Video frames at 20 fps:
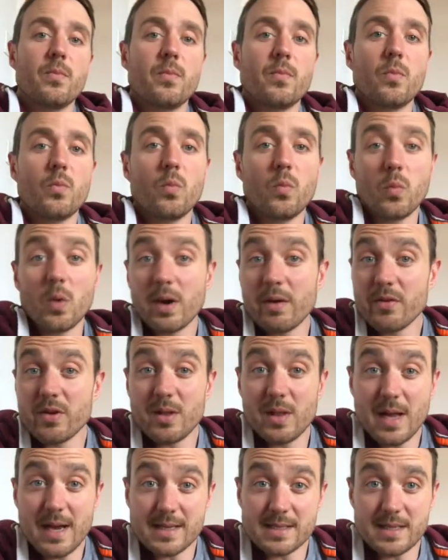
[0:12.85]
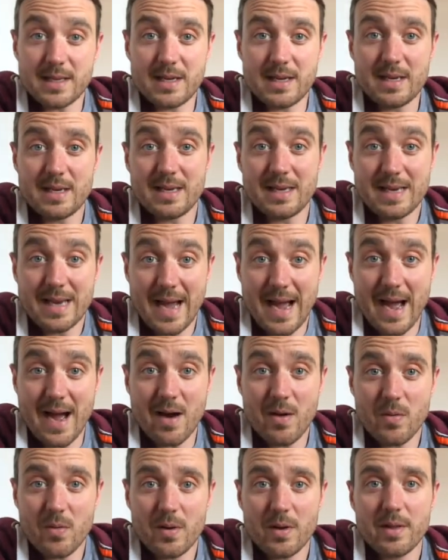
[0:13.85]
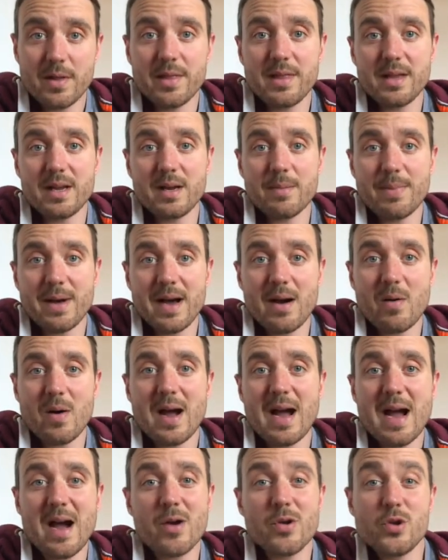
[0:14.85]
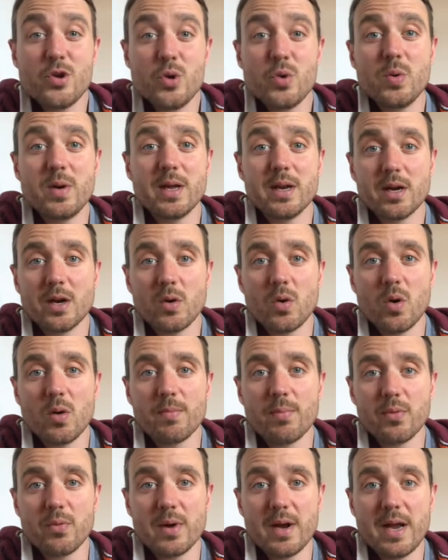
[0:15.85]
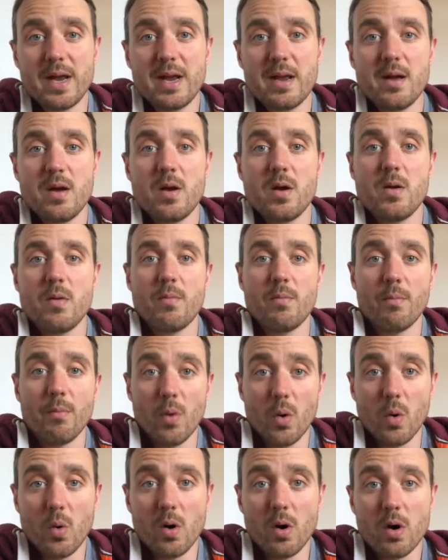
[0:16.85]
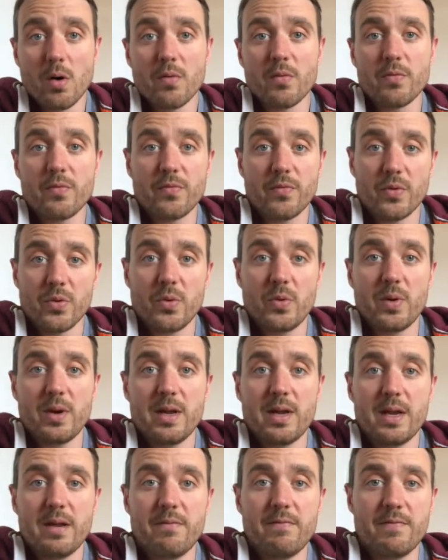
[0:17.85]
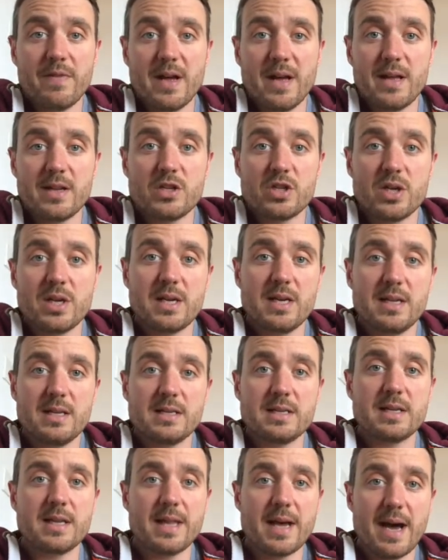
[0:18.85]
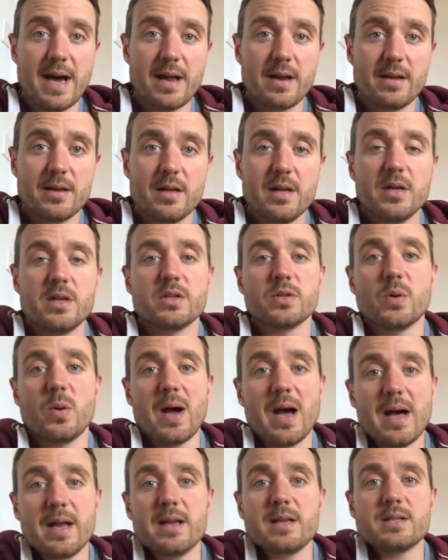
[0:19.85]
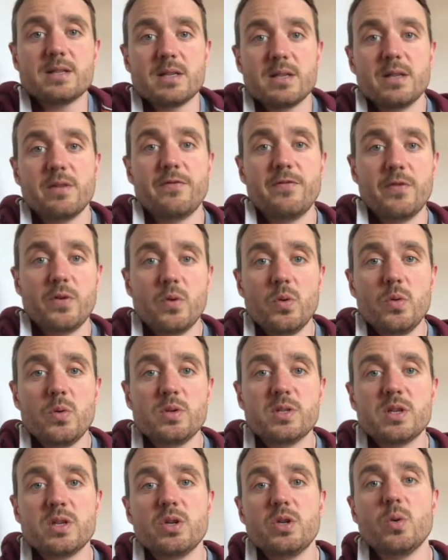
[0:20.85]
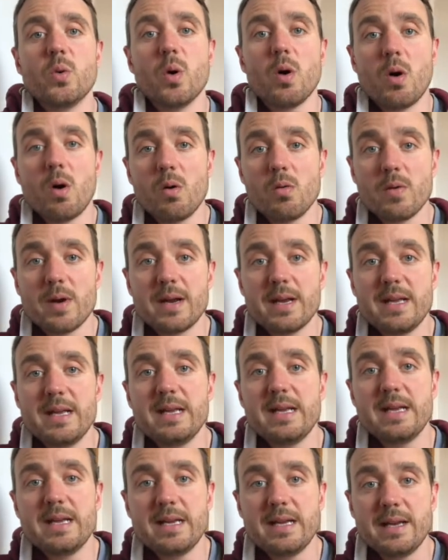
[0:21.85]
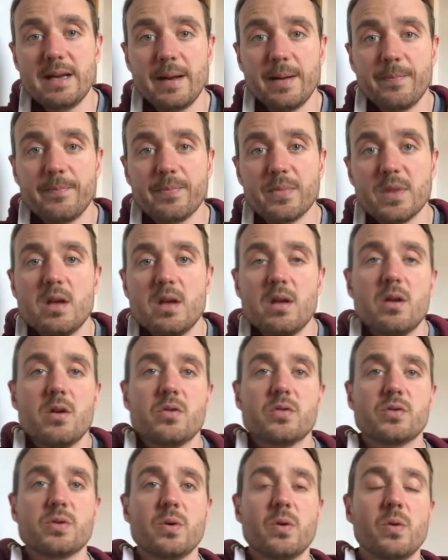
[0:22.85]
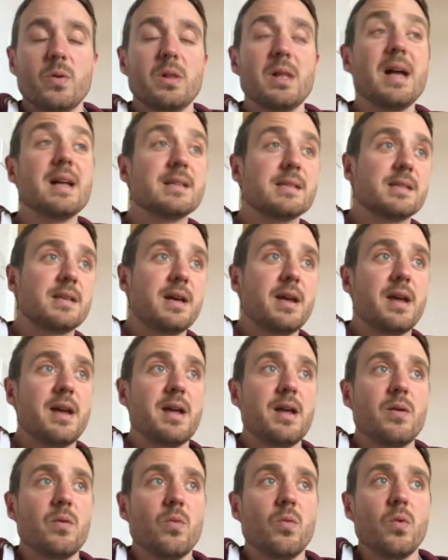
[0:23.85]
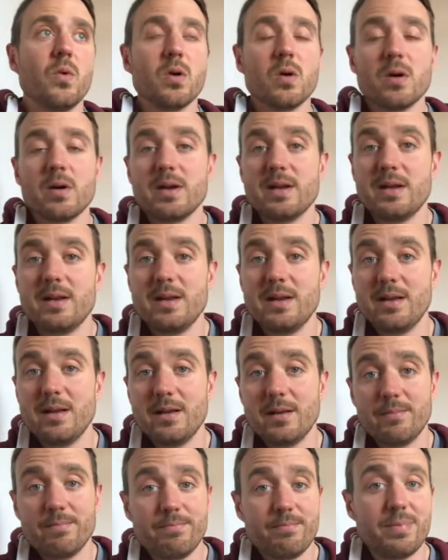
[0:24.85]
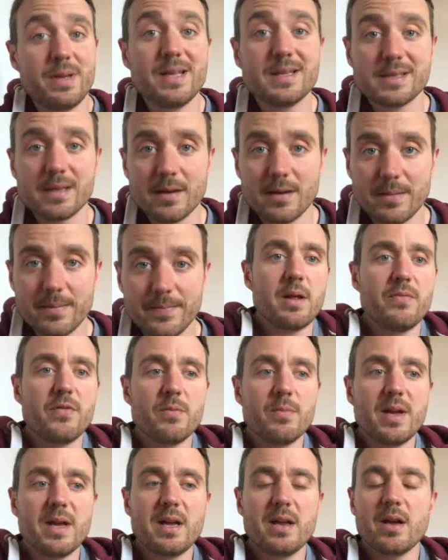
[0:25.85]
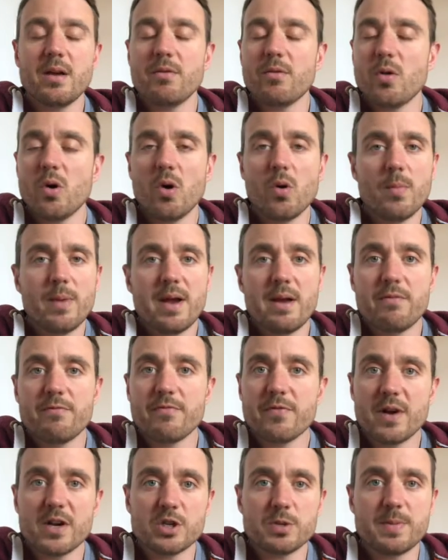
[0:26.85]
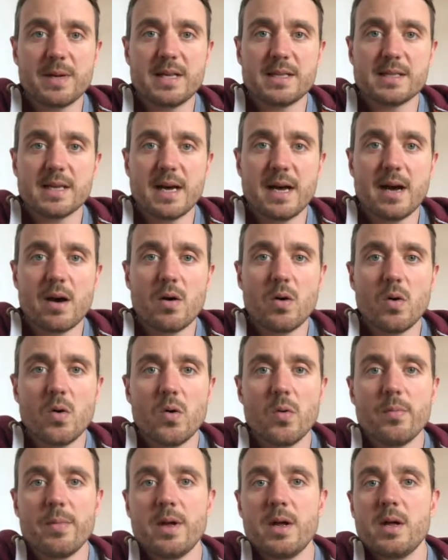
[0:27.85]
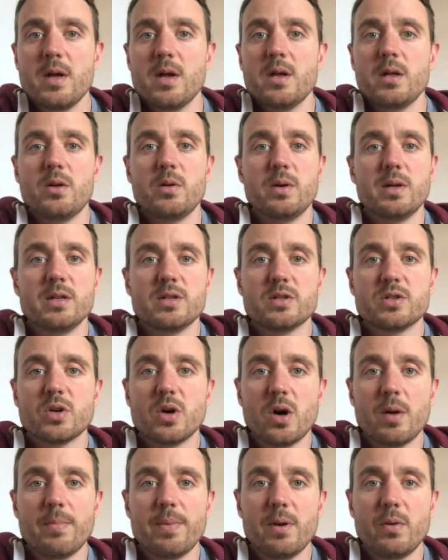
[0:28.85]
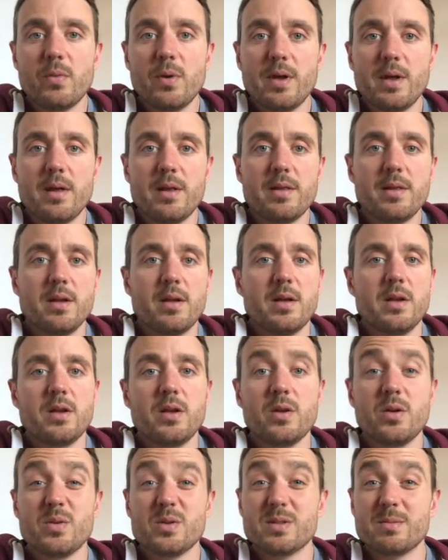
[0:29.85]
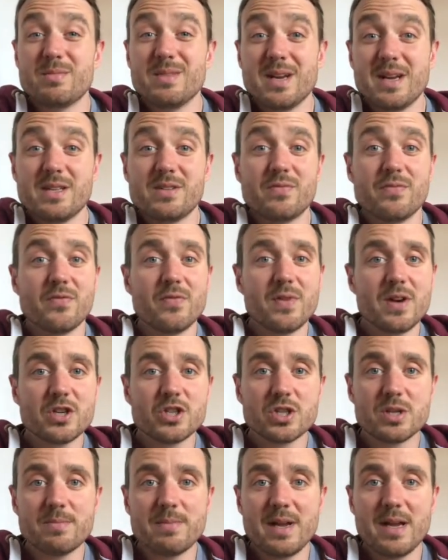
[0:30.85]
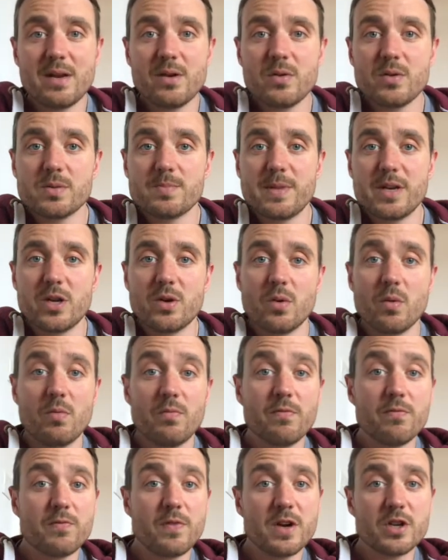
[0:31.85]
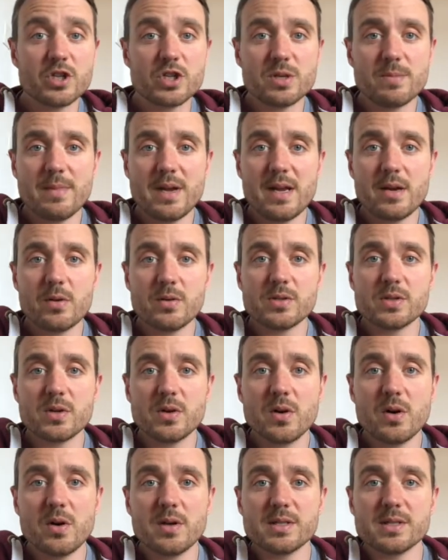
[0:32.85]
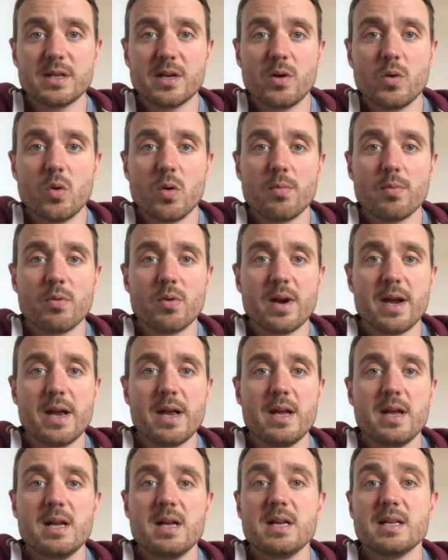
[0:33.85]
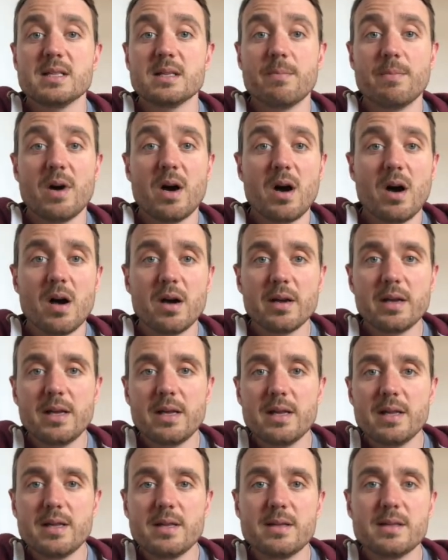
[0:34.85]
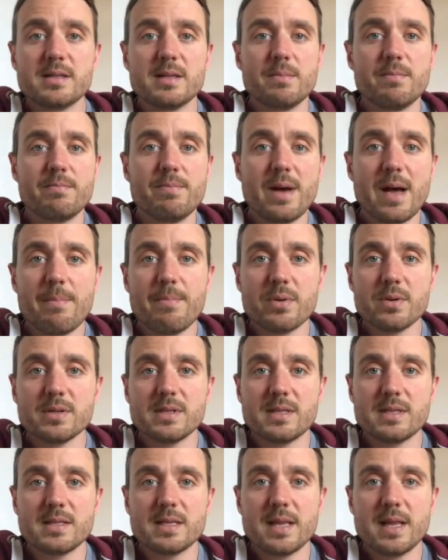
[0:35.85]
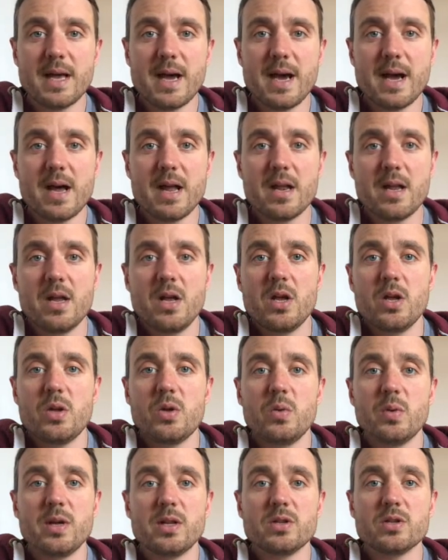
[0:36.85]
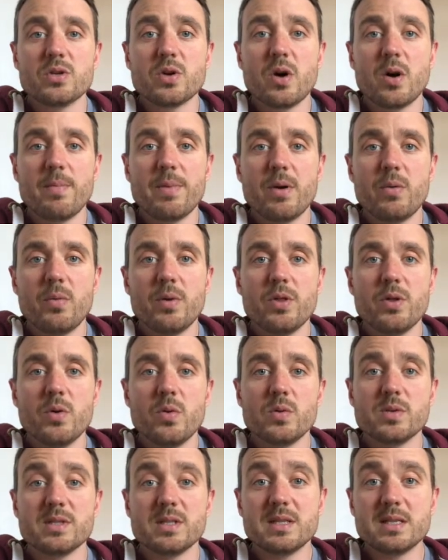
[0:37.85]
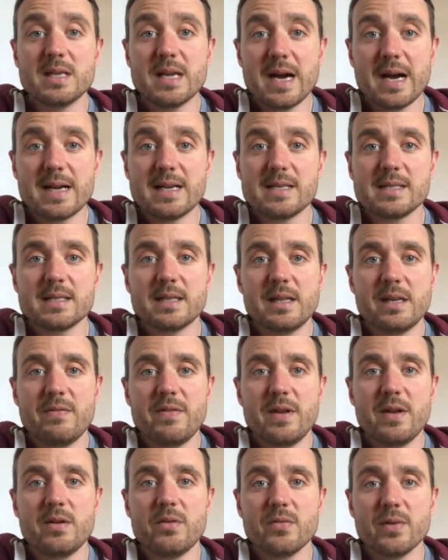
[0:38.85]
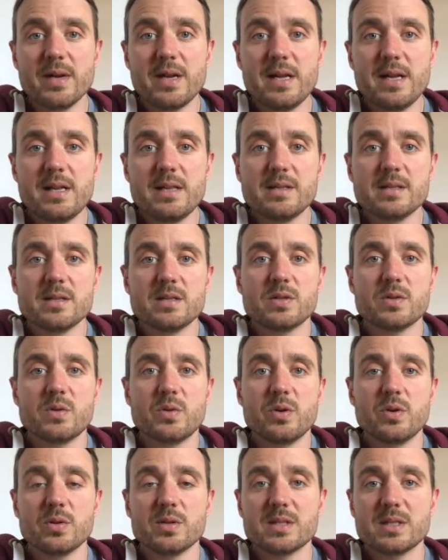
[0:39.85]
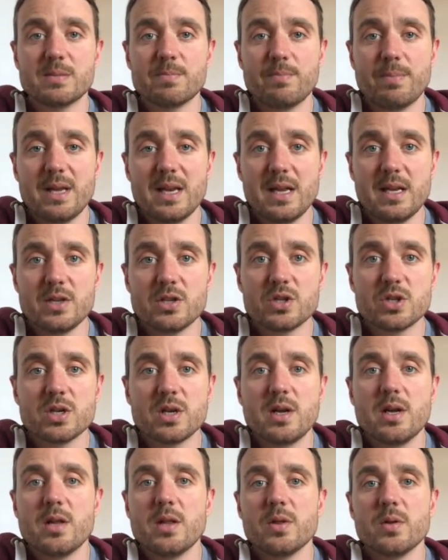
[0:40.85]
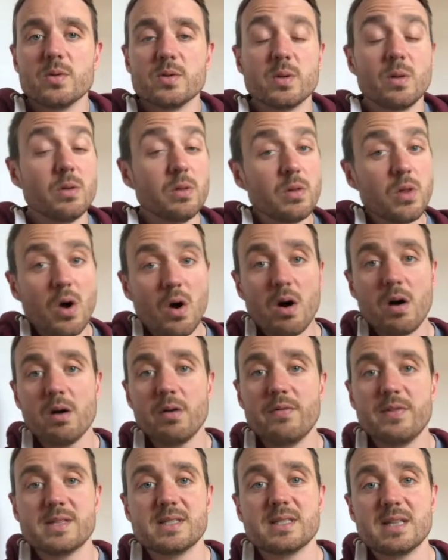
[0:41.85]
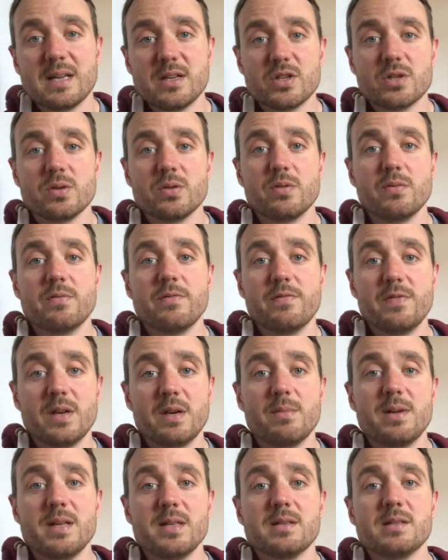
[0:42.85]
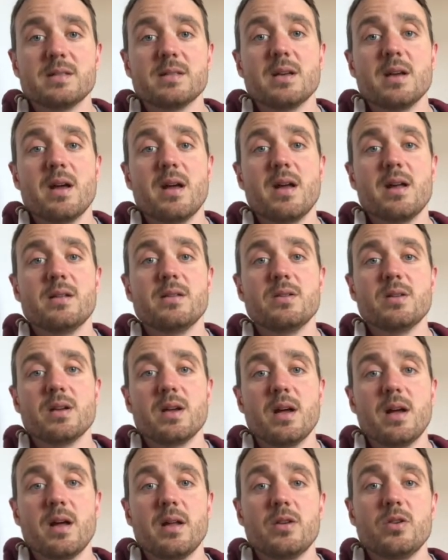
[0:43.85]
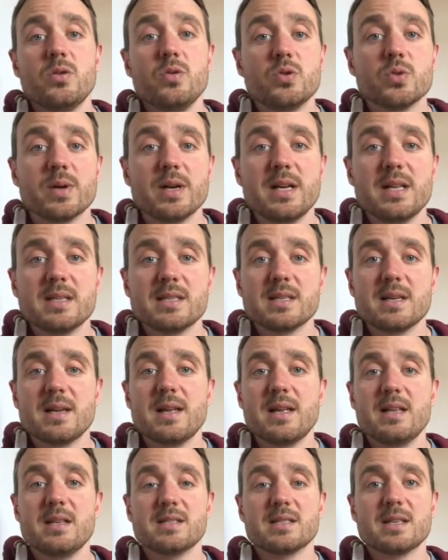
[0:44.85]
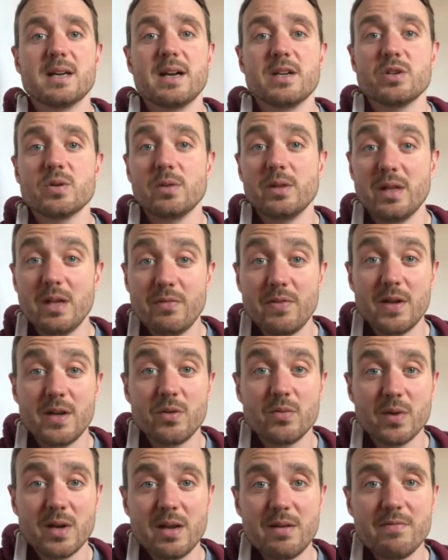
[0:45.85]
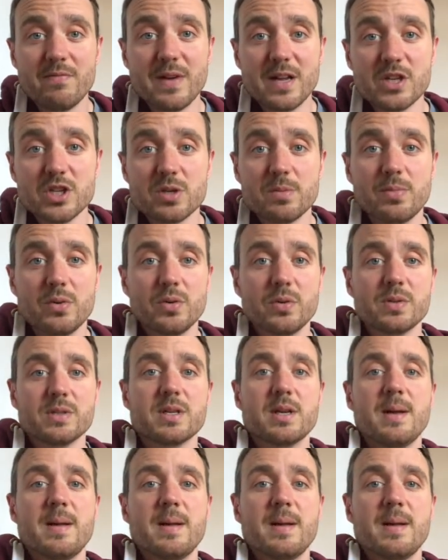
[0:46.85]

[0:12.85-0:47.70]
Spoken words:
Whatever you like to eat now, think about how you can incorporate more fruit and veg into that. So add it to the foods you're already eating. So let's say we're eating pizza. If you're making homemade fresh pizza at home, you can top it with some nice fresh tomatoes, make your own fresh tomato sauce, incorporate some onions and peppers into that. You can top it with those nice leafy greens, so your spinach. There's a lot of essential vitamins and nutrients inside your leafy green vegetables.